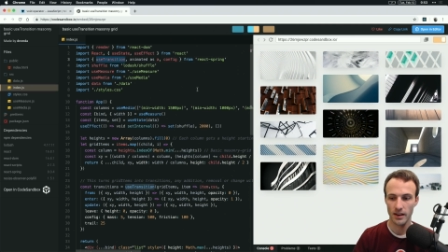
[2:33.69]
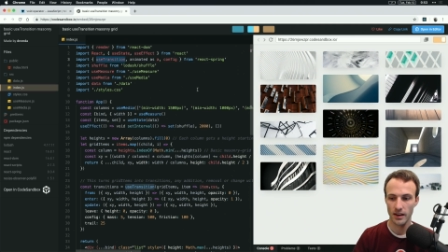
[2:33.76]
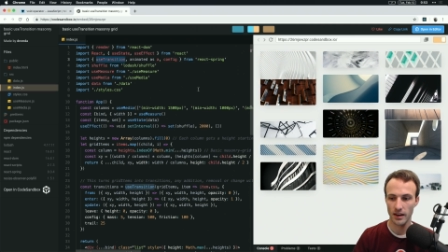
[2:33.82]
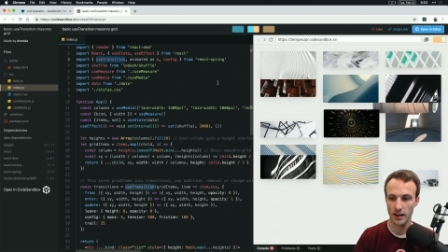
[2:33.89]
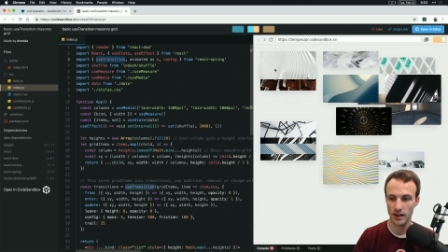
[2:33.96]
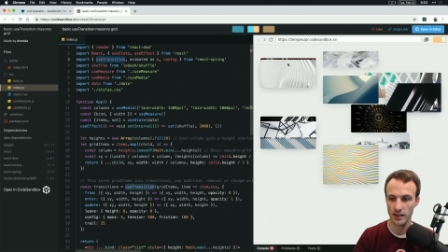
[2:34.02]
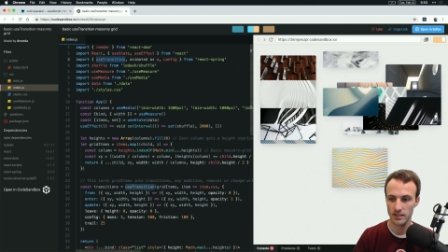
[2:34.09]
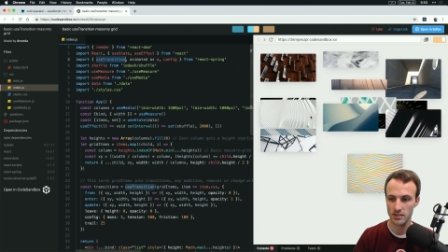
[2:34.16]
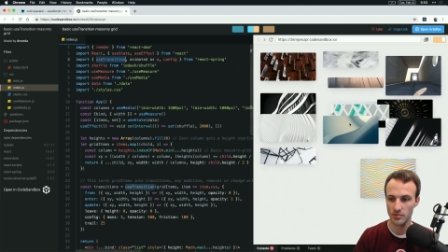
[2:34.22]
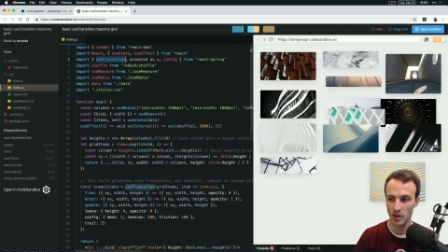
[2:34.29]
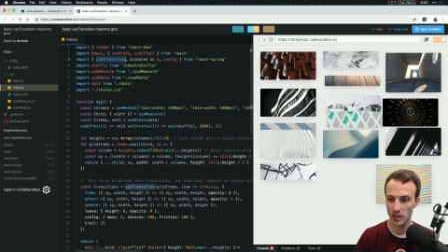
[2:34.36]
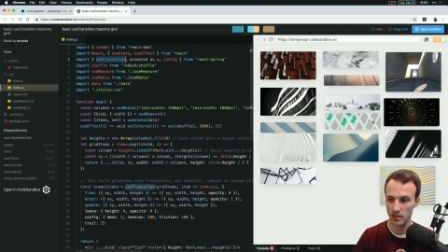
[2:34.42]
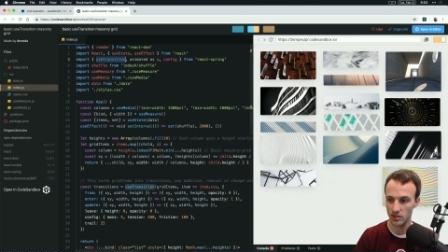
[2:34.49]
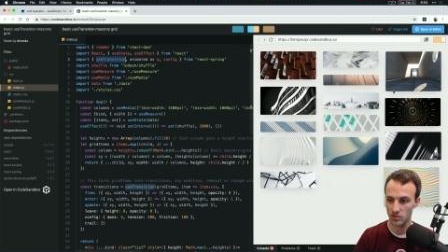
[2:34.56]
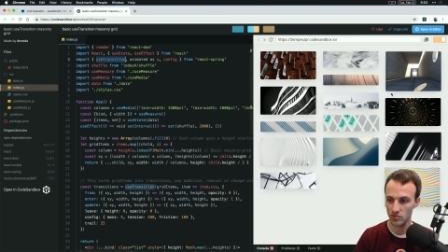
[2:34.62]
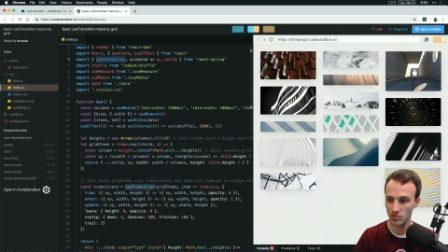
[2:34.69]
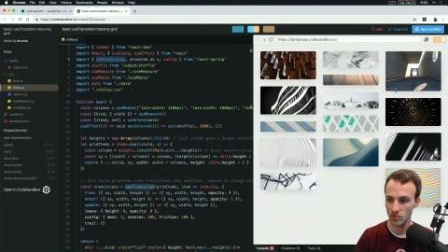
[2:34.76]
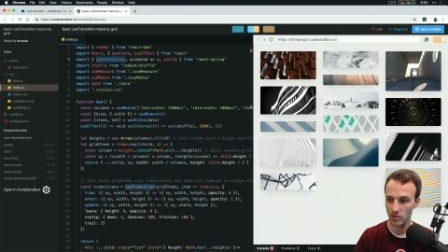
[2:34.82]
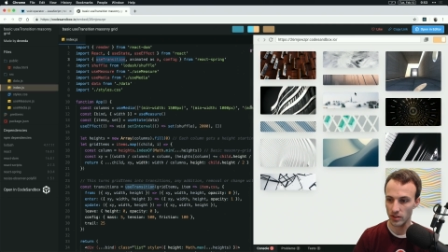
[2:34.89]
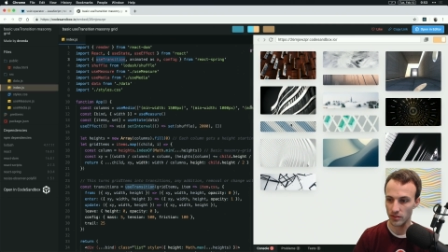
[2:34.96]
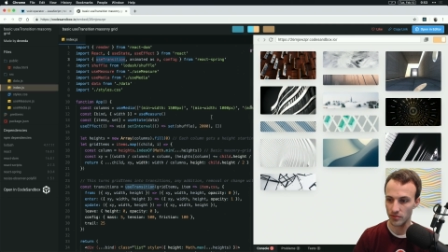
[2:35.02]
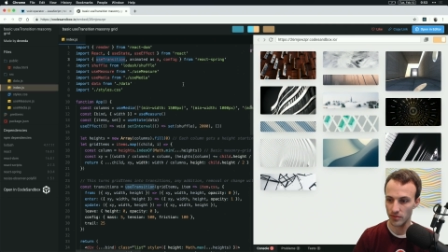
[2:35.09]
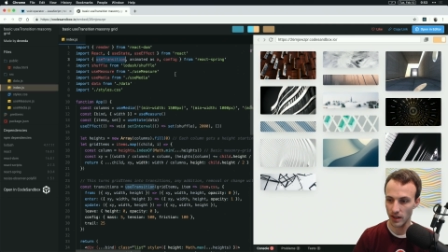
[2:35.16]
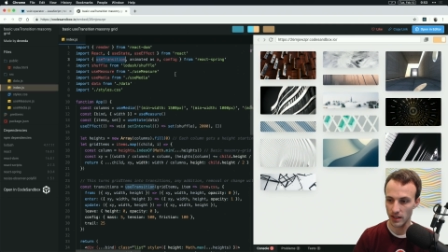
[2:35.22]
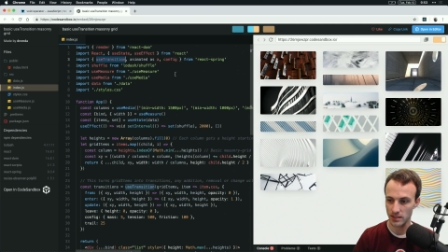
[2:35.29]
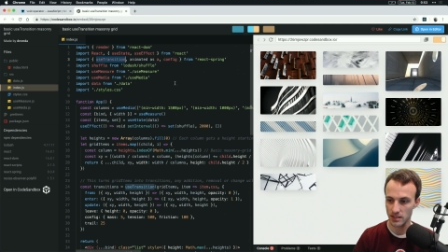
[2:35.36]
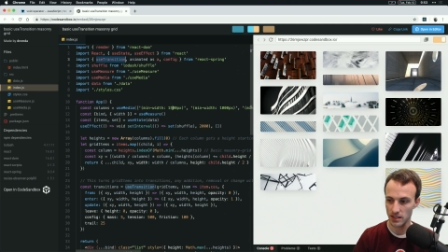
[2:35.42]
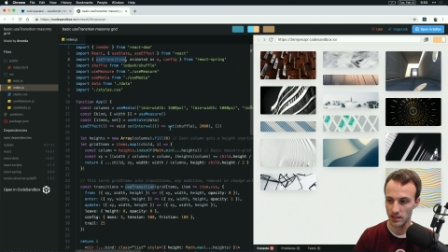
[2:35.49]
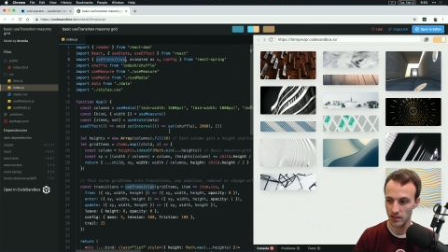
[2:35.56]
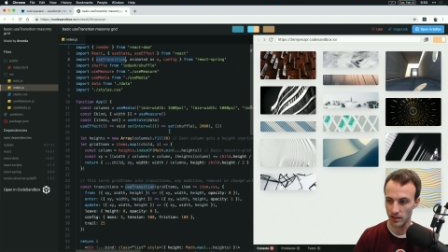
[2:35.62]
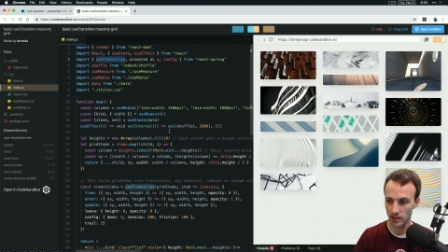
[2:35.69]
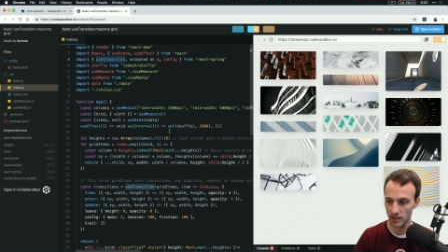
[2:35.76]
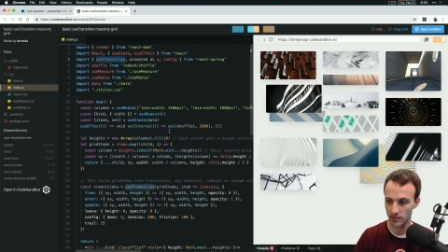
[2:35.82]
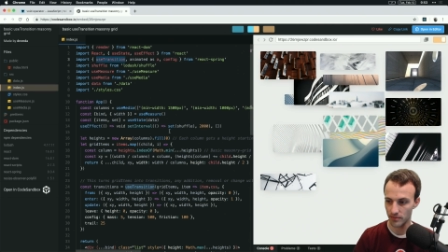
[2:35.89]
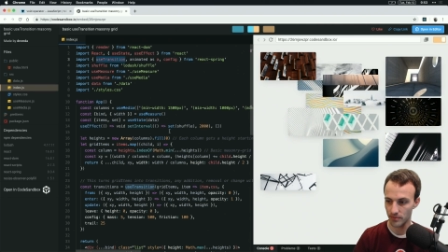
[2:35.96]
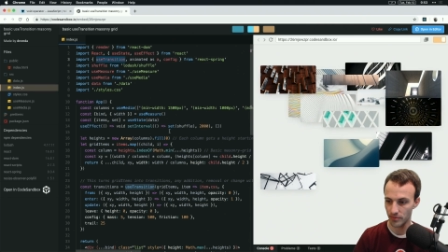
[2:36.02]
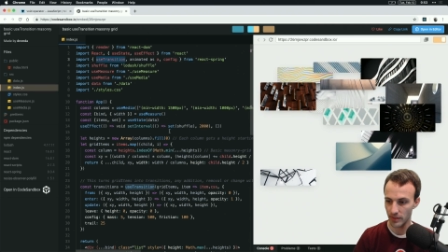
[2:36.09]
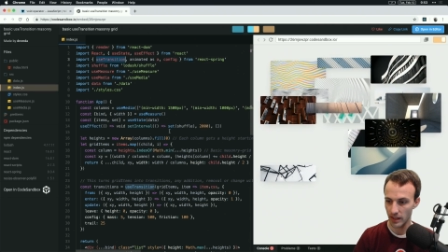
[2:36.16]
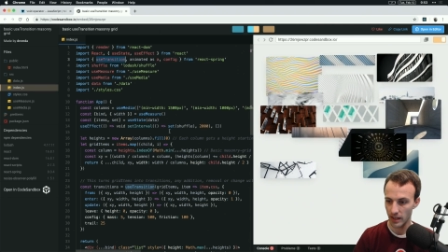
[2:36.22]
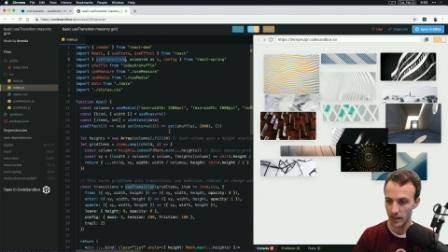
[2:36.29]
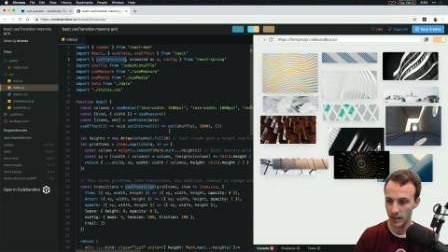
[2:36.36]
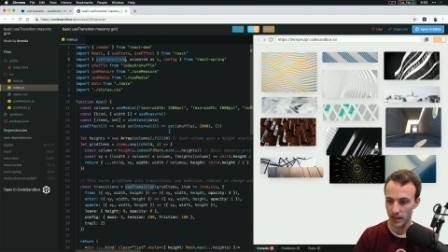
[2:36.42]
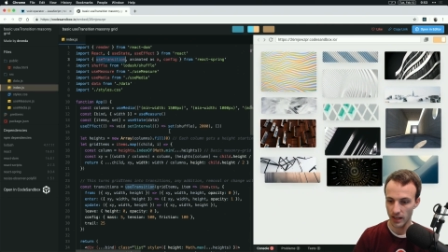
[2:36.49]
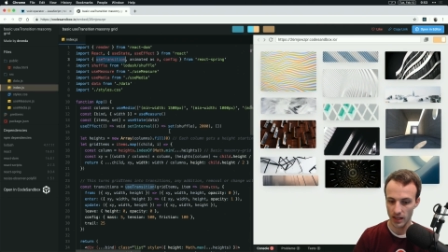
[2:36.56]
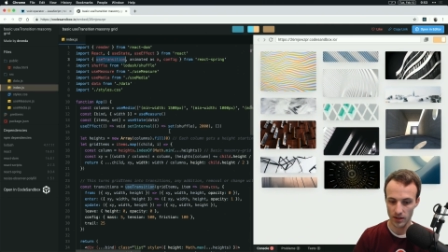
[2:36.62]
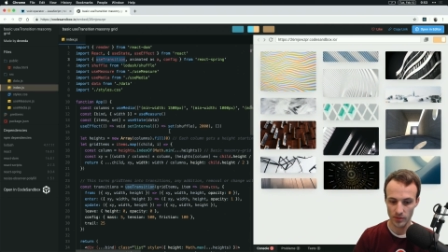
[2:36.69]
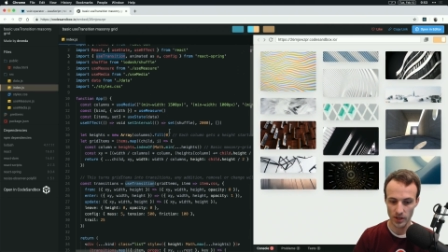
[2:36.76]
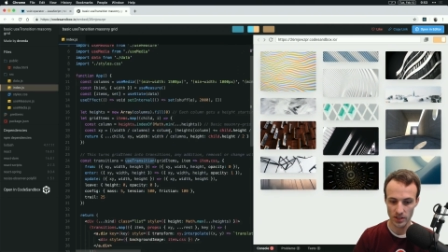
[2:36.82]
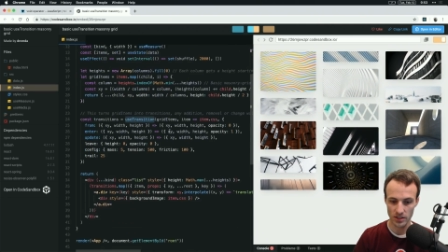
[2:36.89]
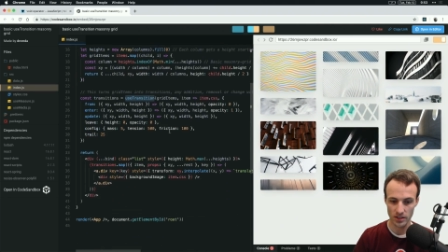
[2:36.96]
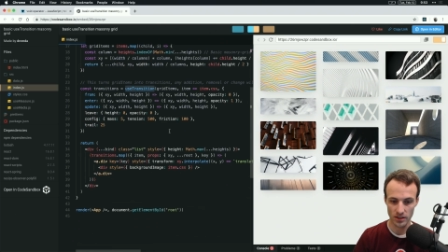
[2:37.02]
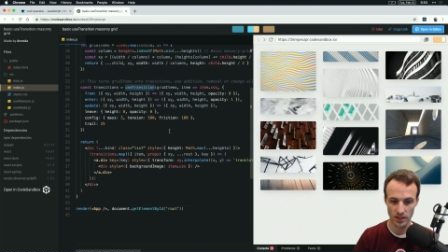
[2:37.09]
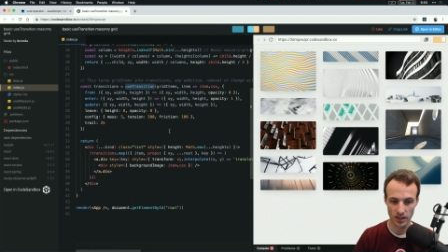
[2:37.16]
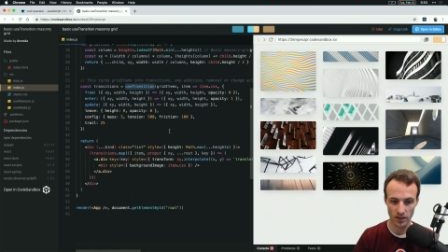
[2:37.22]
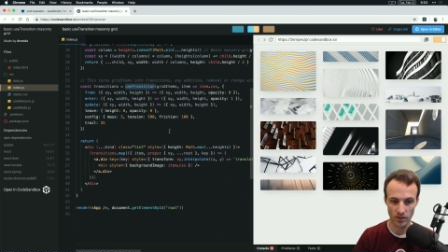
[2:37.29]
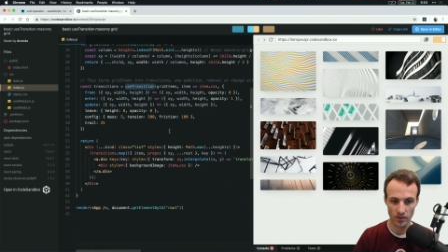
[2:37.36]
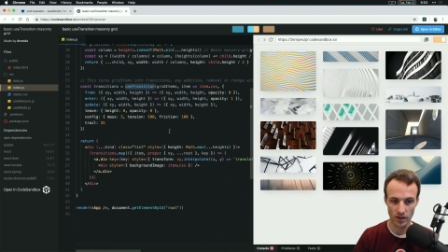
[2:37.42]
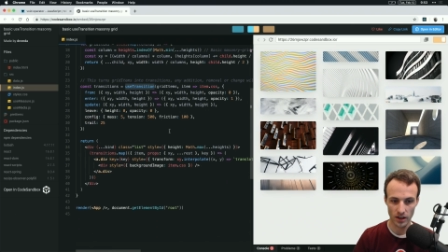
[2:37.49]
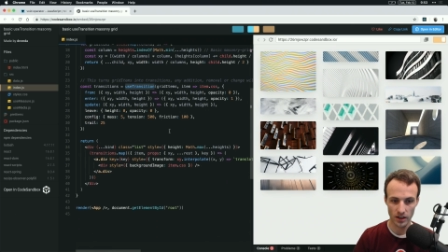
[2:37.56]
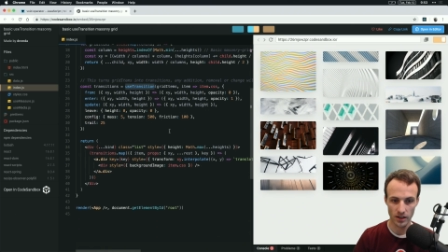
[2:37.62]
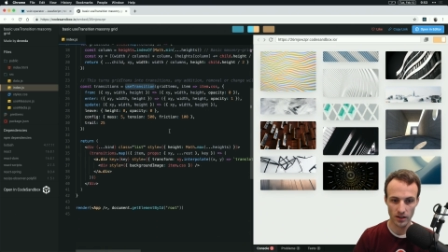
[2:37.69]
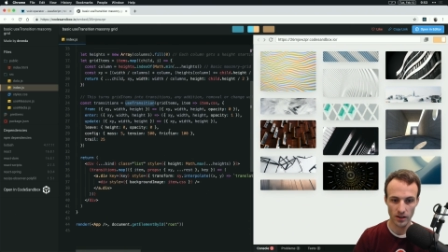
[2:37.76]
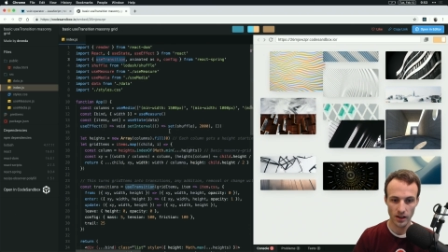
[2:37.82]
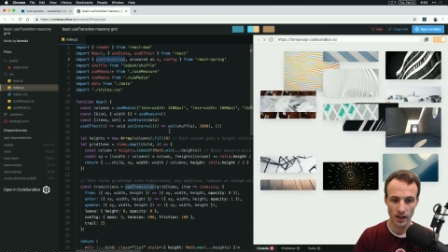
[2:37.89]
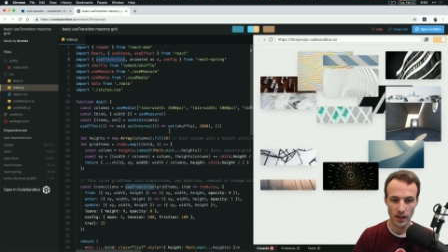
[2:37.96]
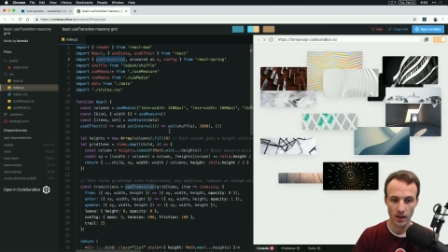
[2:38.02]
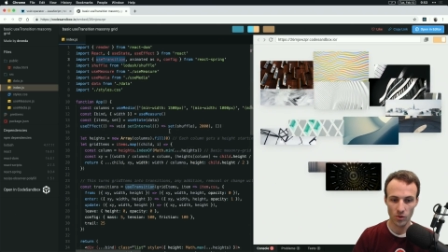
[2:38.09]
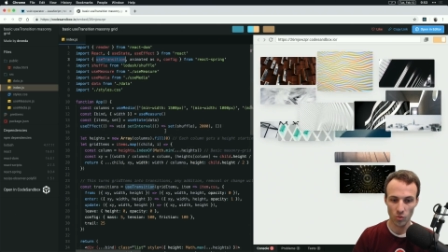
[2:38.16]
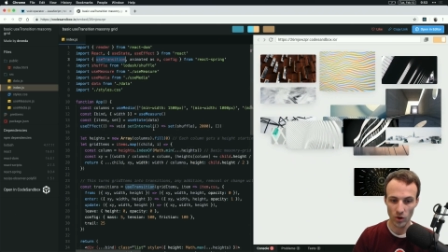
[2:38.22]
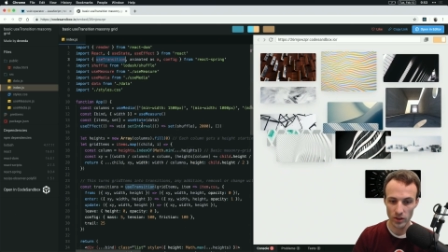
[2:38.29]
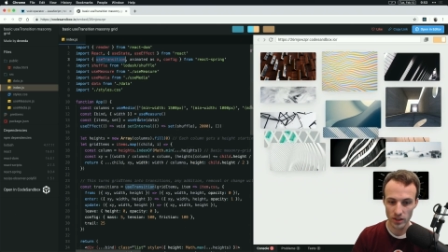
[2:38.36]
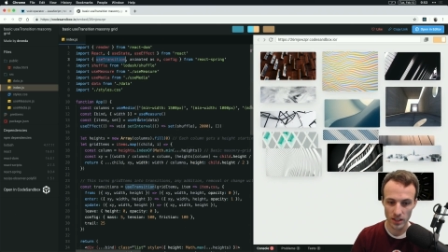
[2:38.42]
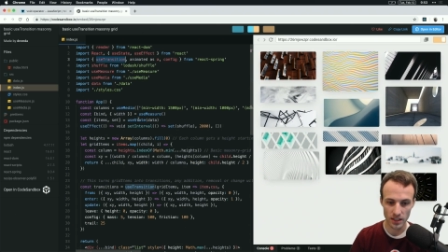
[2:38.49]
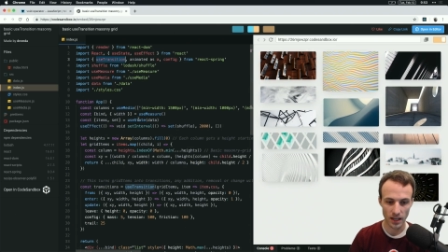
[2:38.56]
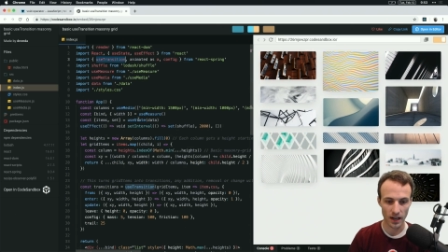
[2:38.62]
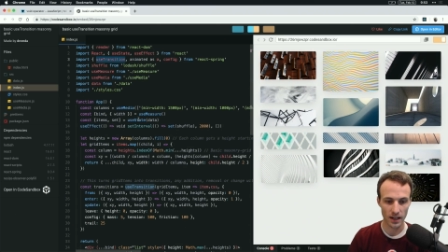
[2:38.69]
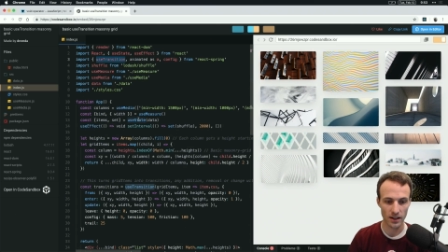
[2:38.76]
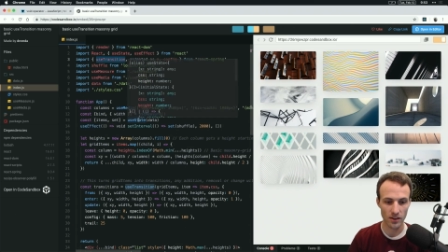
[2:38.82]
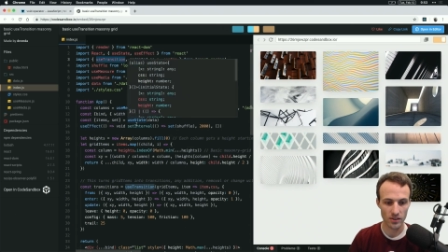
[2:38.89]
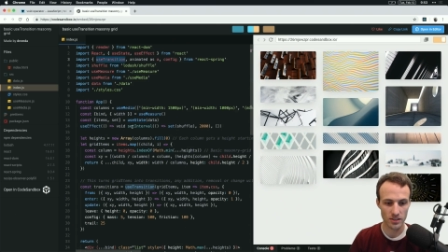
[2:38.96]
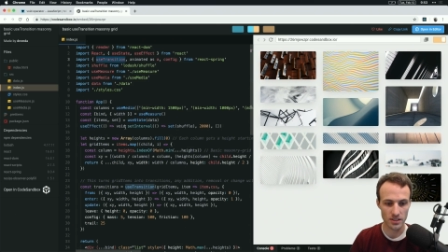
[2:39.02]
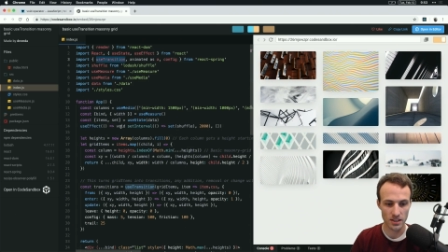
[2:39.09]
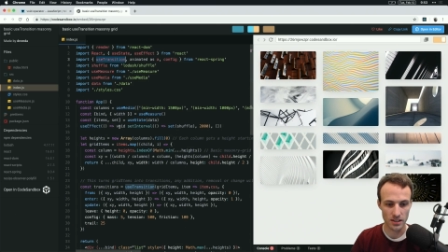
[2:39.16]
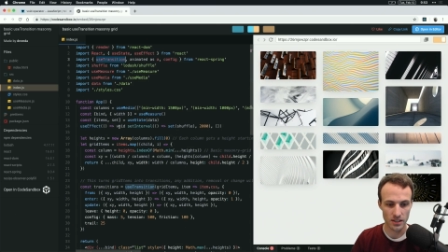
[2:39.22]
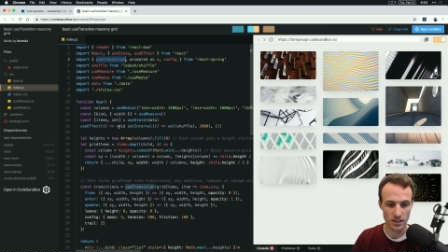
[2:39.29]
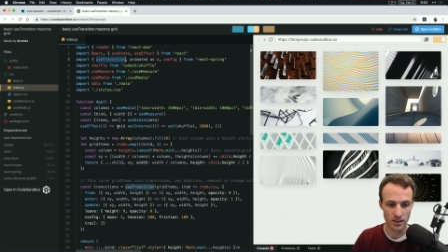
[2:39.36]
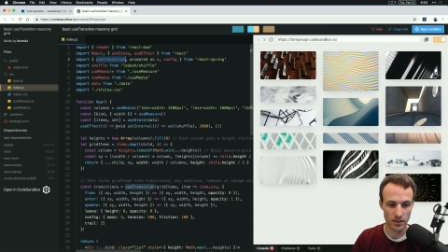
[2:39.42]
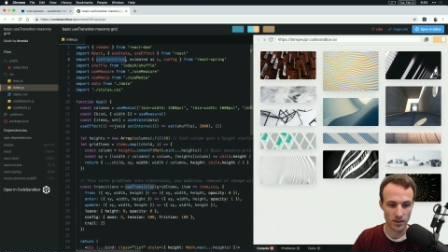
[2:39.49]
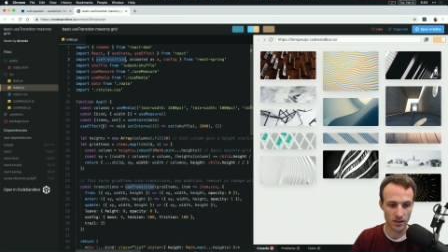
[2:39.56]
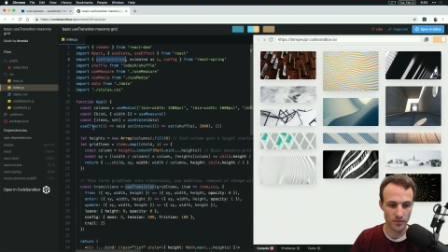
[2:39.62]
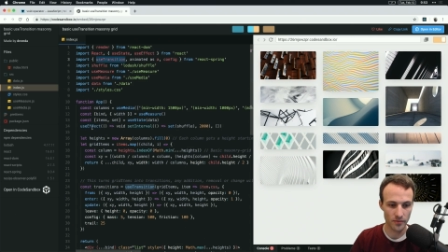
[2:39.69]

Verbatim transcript: uh, to make this really fancy looking animation thing going on here. And one thing that I noticed in here